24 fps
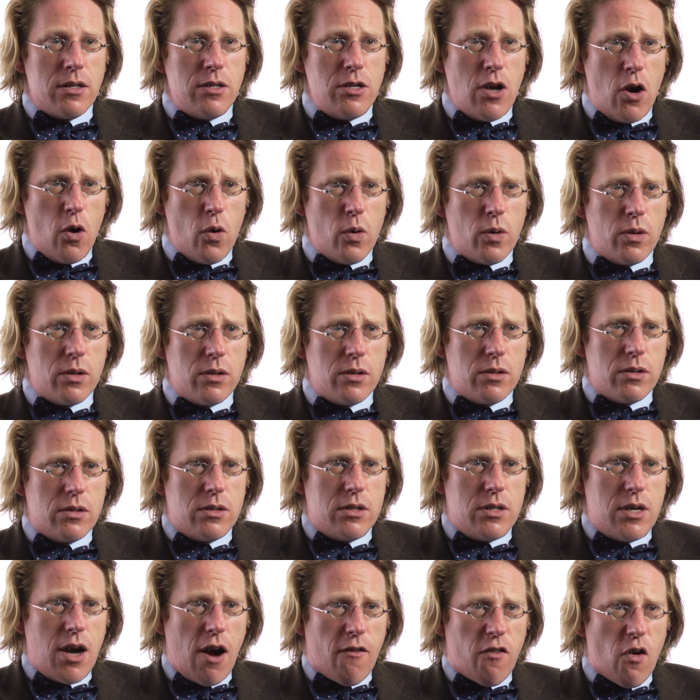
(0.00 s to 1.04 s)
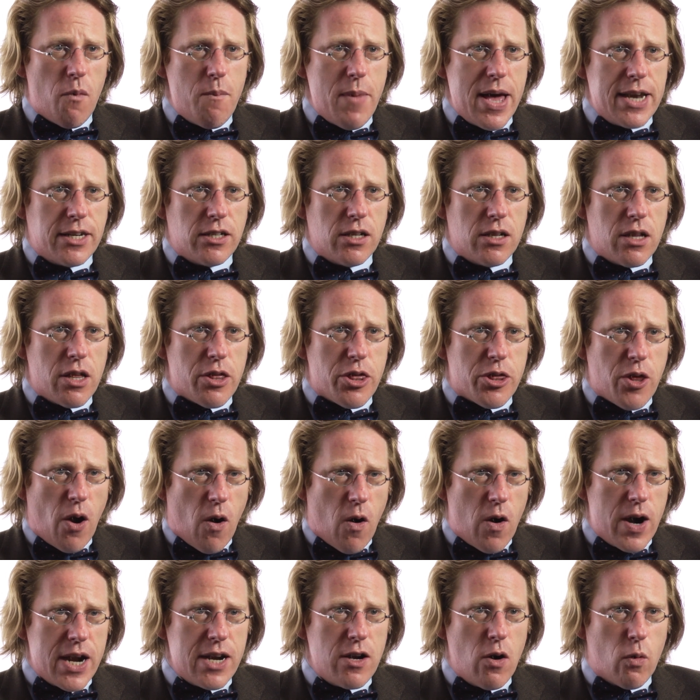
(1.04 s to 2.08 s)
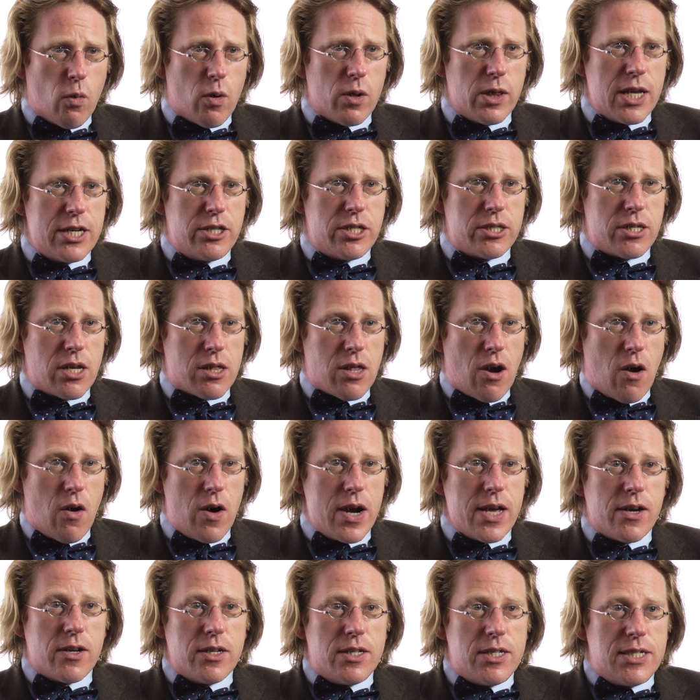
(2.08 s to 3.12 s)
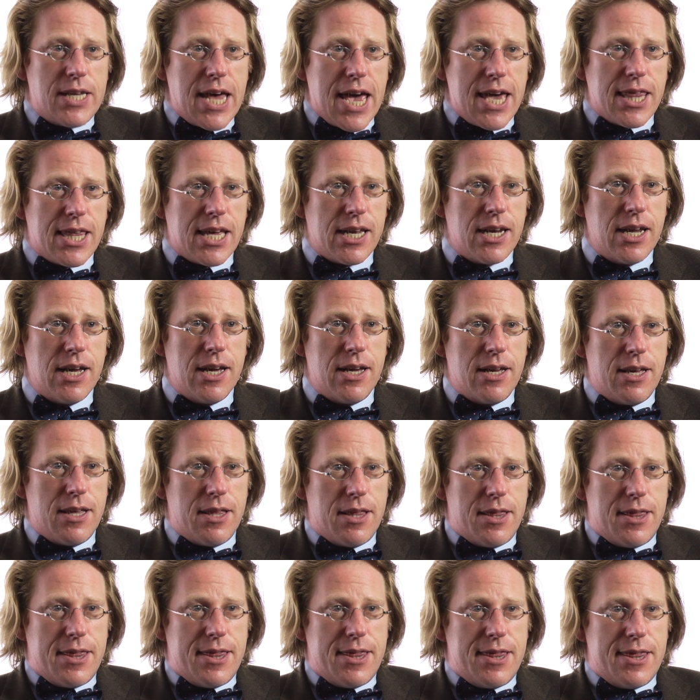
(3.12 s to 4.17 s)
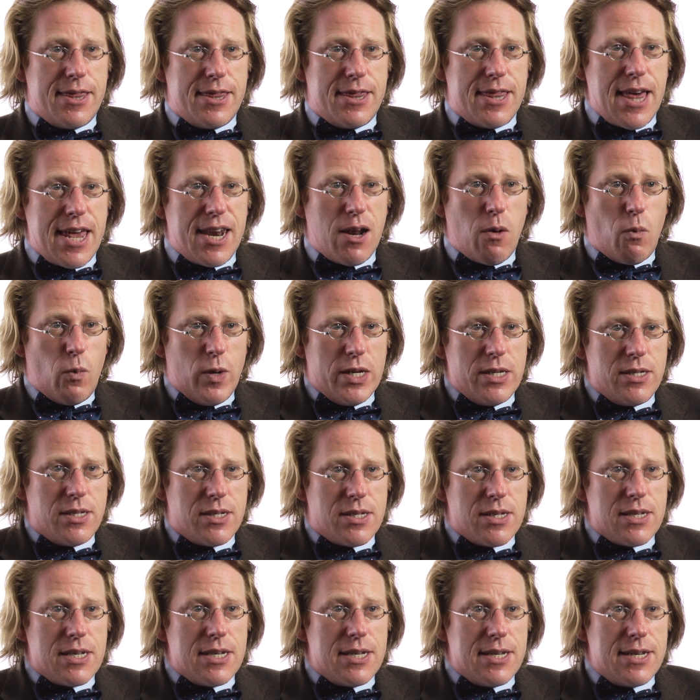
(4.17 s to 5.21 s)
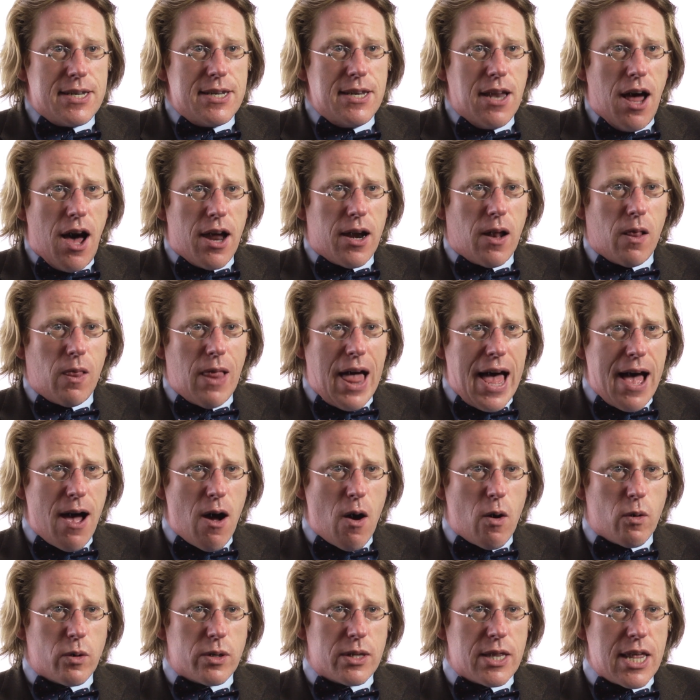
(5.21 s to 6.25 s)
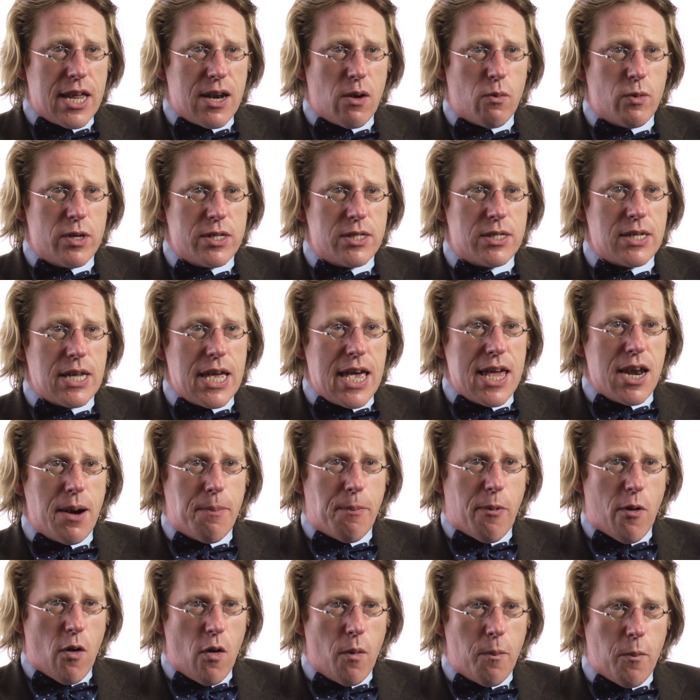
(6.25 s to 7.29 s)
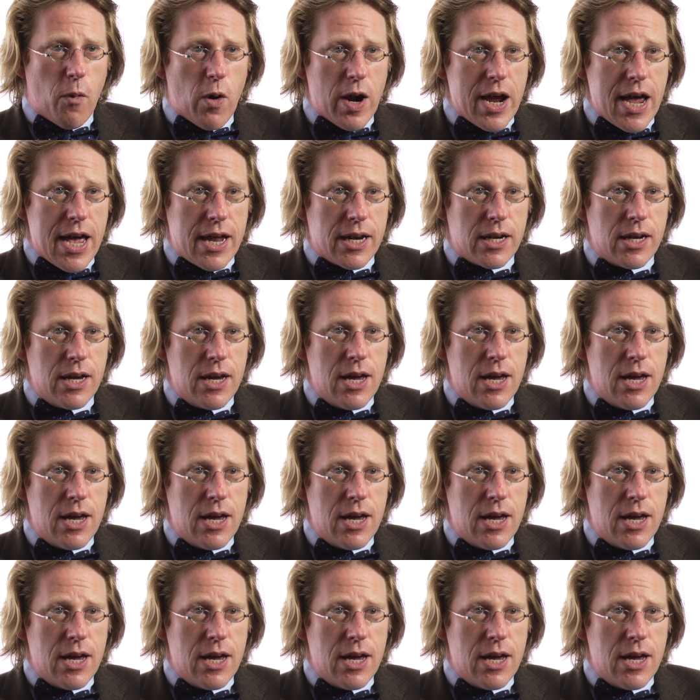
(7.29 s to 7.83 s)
no governmental authority, no religious authority could say that, that it was not allowed, that it was inappropriate,